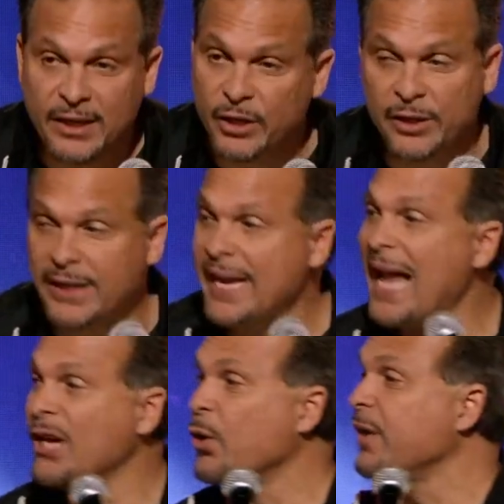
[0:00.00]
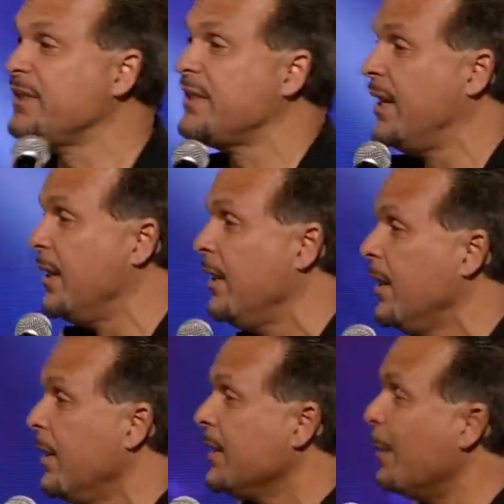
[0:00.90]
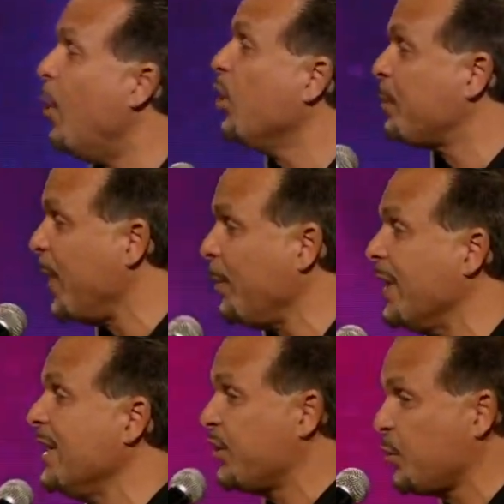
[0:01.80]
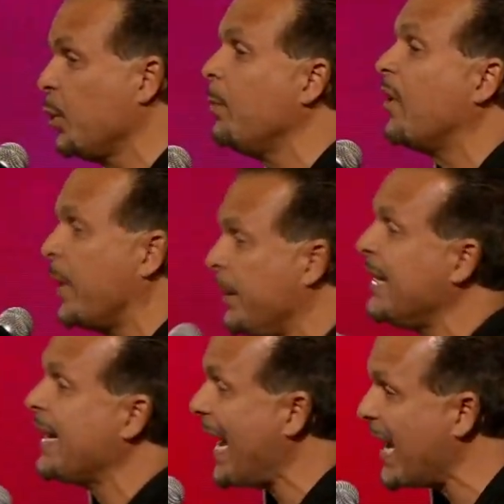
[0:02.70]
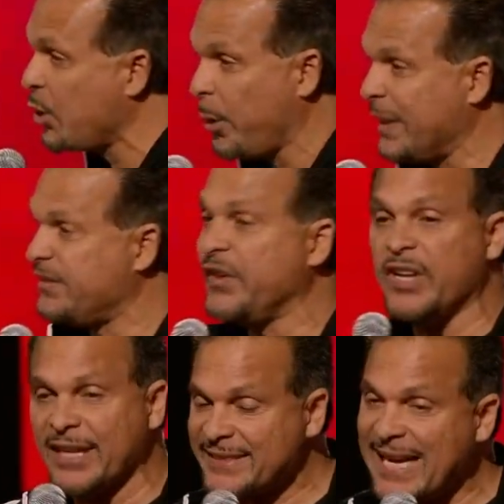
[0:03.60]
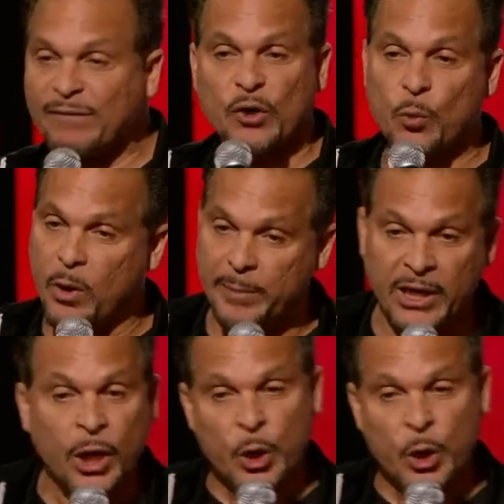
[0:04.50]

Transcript: in a category of sin that most people in this room already been in a category, because you lusted after a woman,